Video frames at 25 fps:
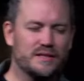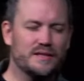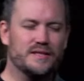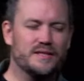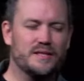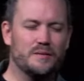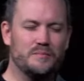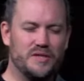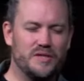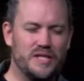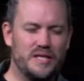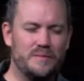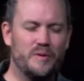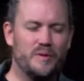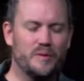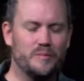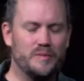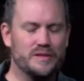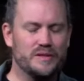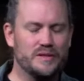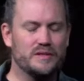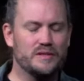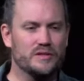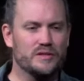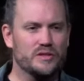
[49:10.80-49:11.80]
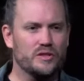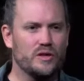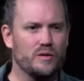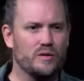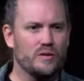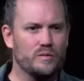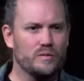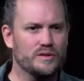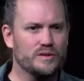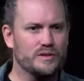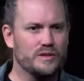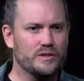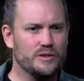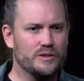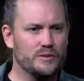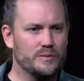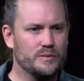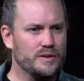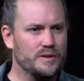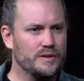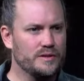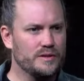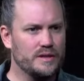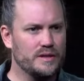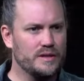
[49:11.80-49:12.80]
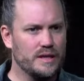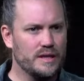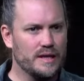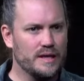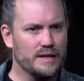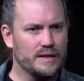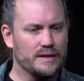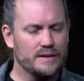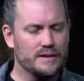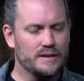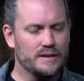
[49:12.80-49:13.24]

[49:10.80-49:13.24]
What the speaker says: some deeper business God wants to do with you today.